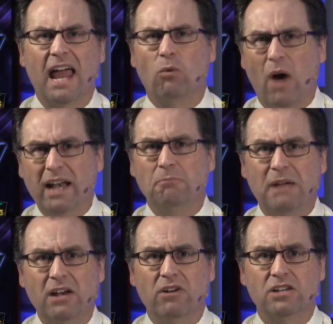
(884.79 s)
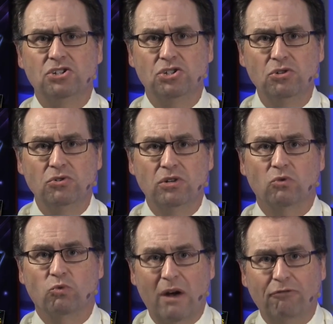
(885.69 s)
And why did Peter and Jude
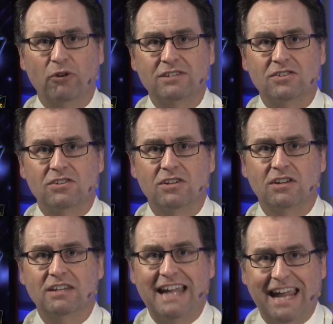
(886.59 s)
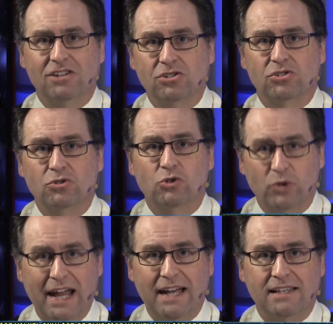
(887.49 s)
reference the angels who
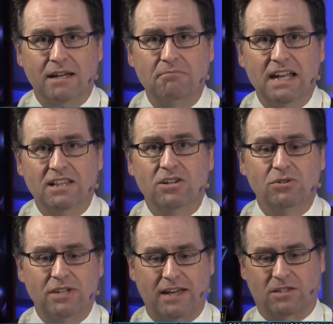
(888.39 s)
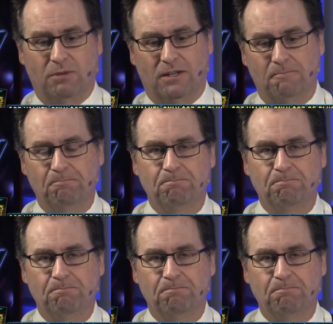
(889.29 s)
created them in the New Testament?